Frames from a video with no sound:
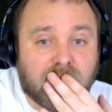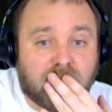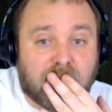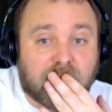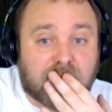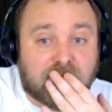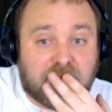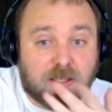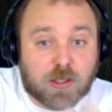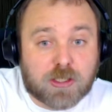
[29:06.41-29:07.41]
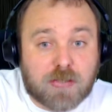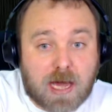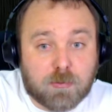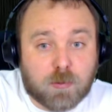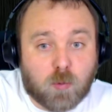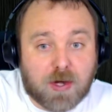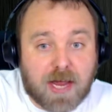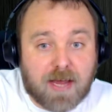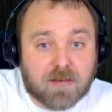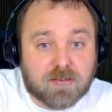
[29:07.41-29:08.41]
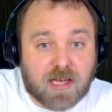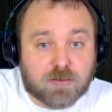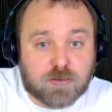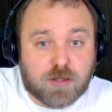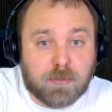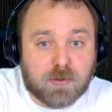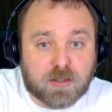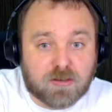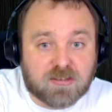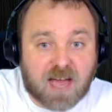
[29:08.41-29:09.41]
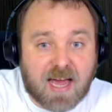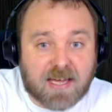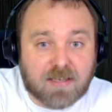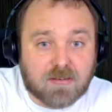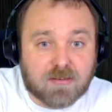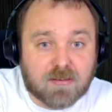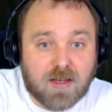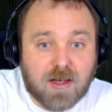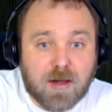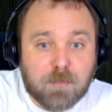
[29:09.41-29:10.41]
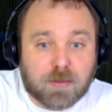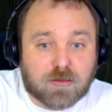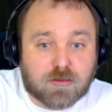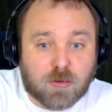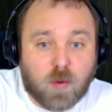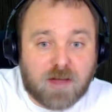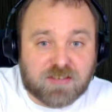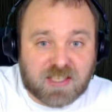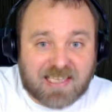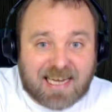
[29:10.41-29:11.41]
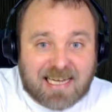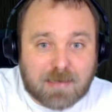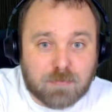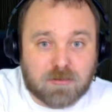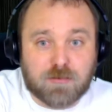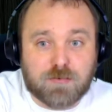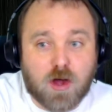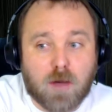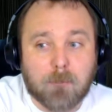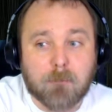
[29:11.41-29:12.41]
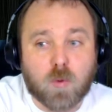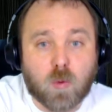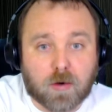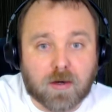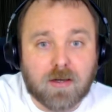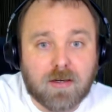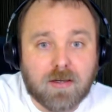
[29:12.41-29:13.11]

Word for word: well, I mean, and look now with the One X, yeah, it's doubled in size, but so have the games, if not more.